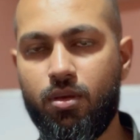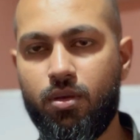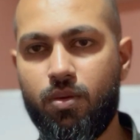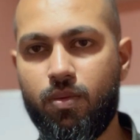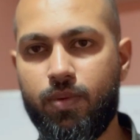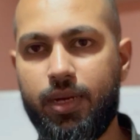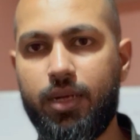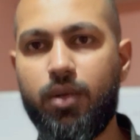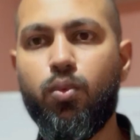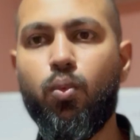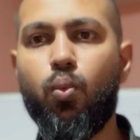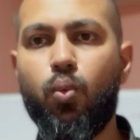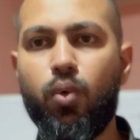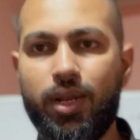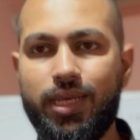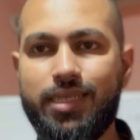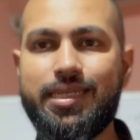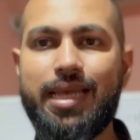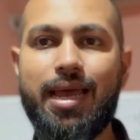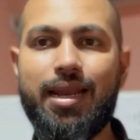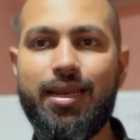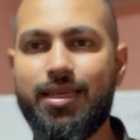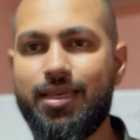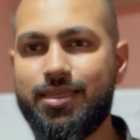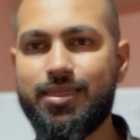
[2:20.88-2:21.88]
Right? What
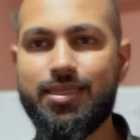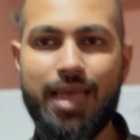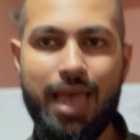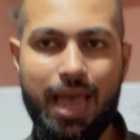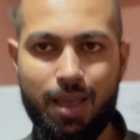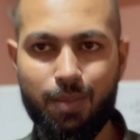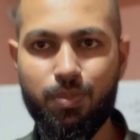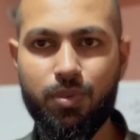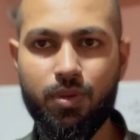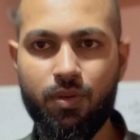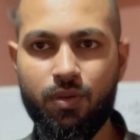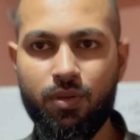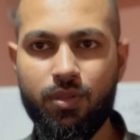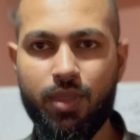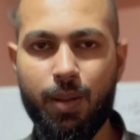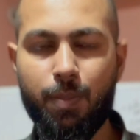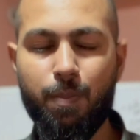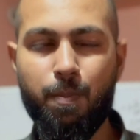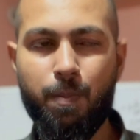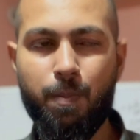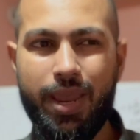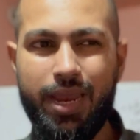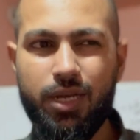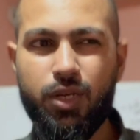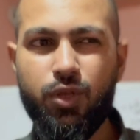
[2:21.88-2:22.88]
exactly has happened that
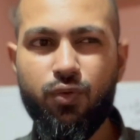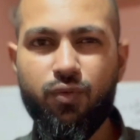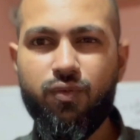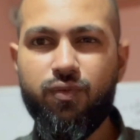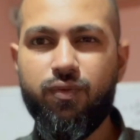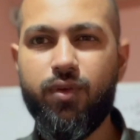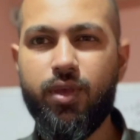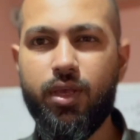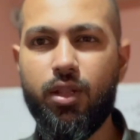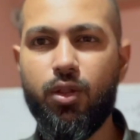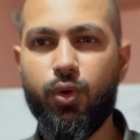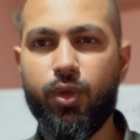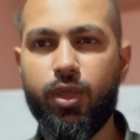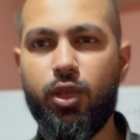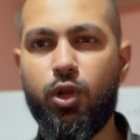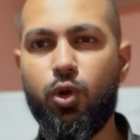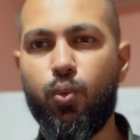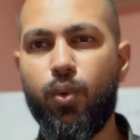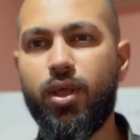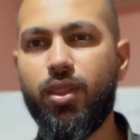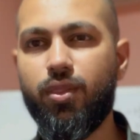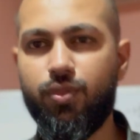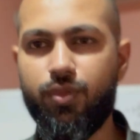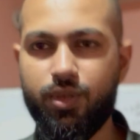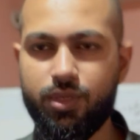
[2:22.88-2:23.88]
made you feel, okay, you know
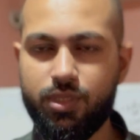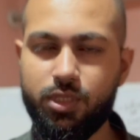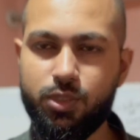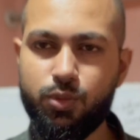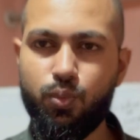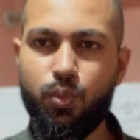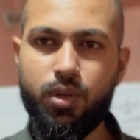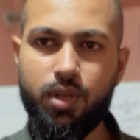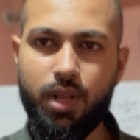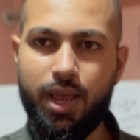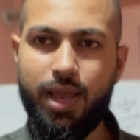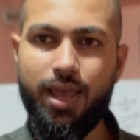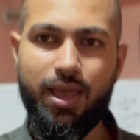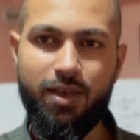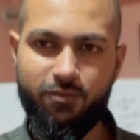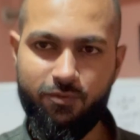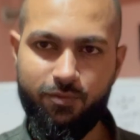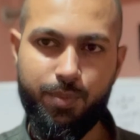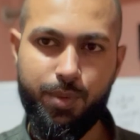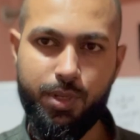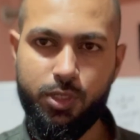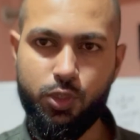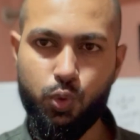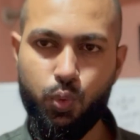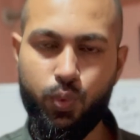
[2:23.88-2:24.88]
what, this is what I have
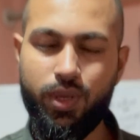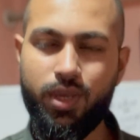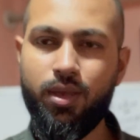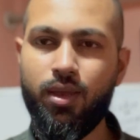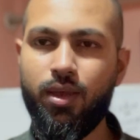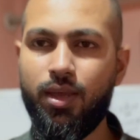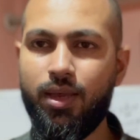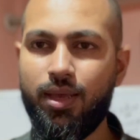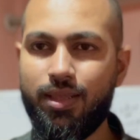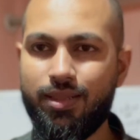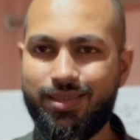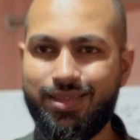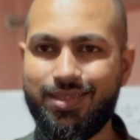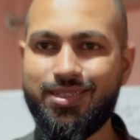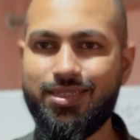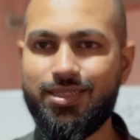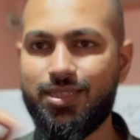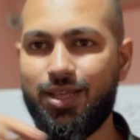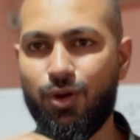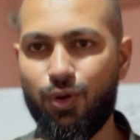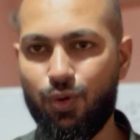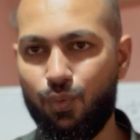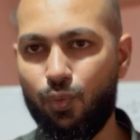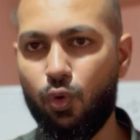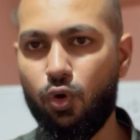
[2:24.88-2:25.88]
been doing, this is
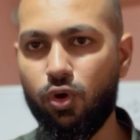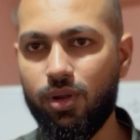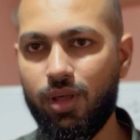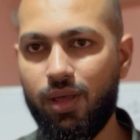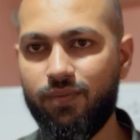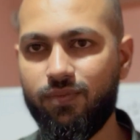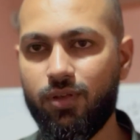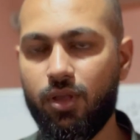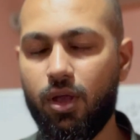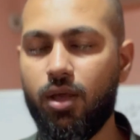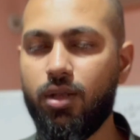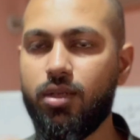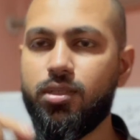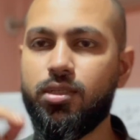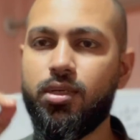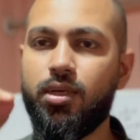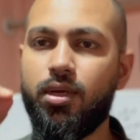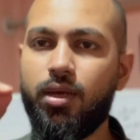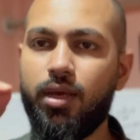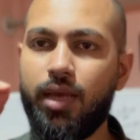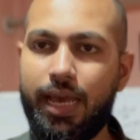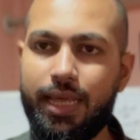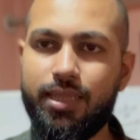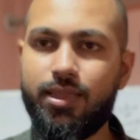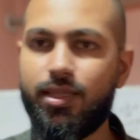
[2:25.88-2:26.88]
the reward I have got,
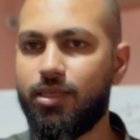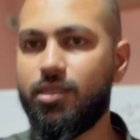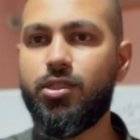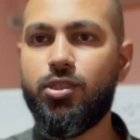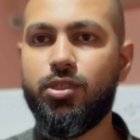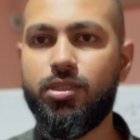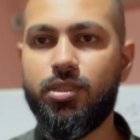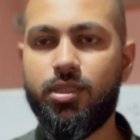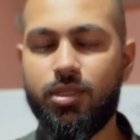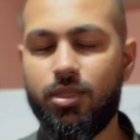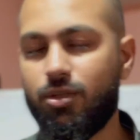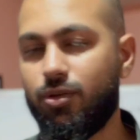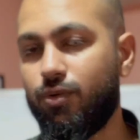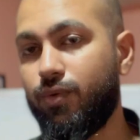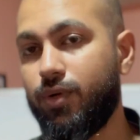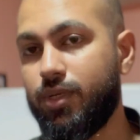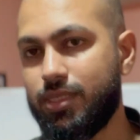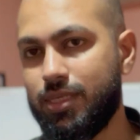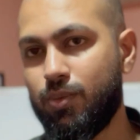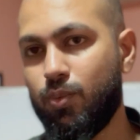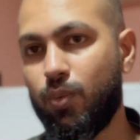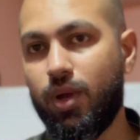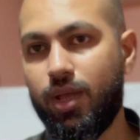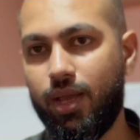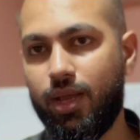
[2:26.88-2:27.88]
and this is the
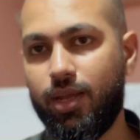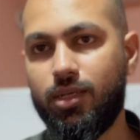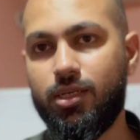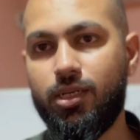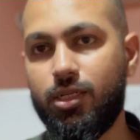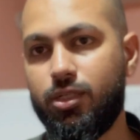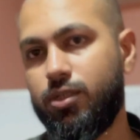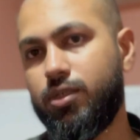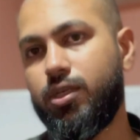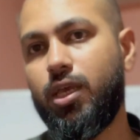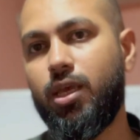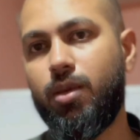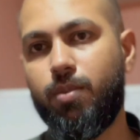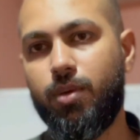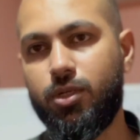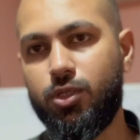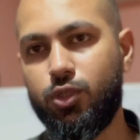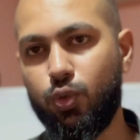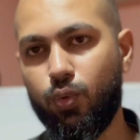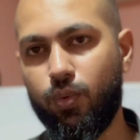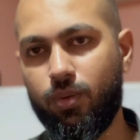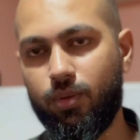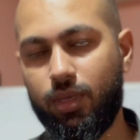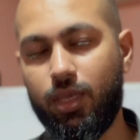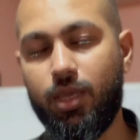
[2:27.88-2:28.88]
reason why I need to
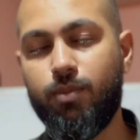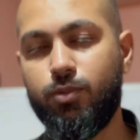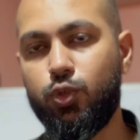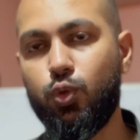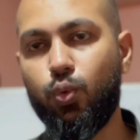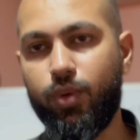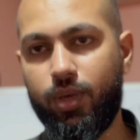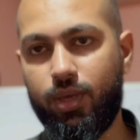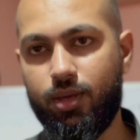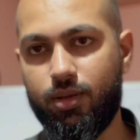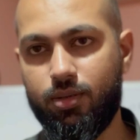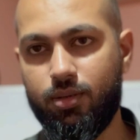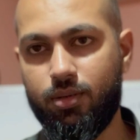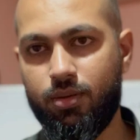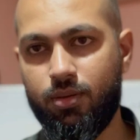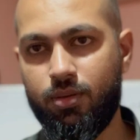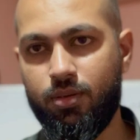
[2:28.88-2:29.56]
keep doing it?